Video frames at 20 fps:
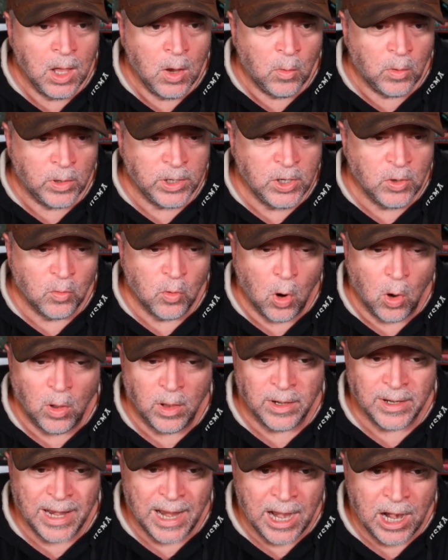When you roll
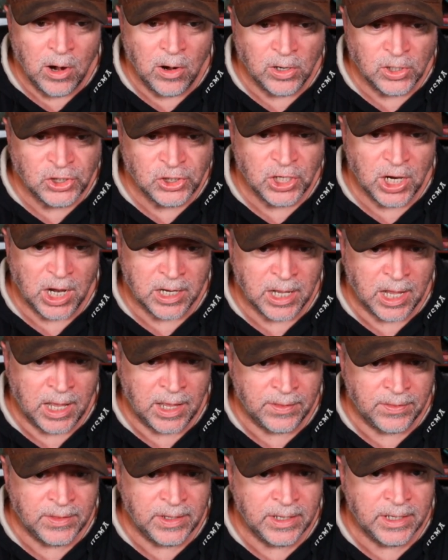an error check
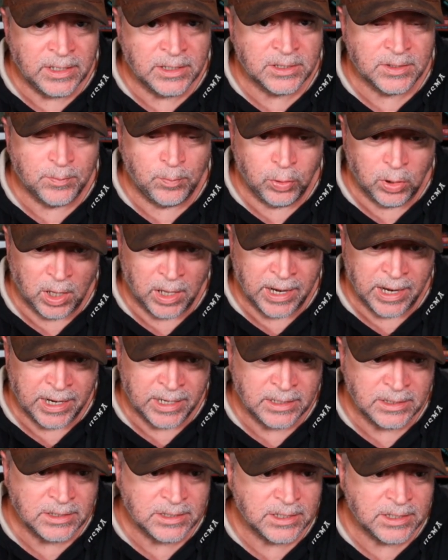on these
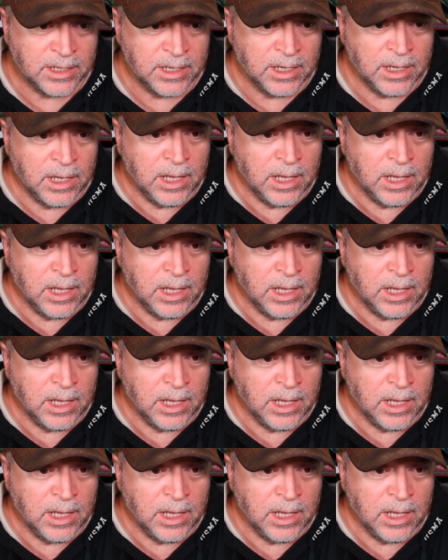plays,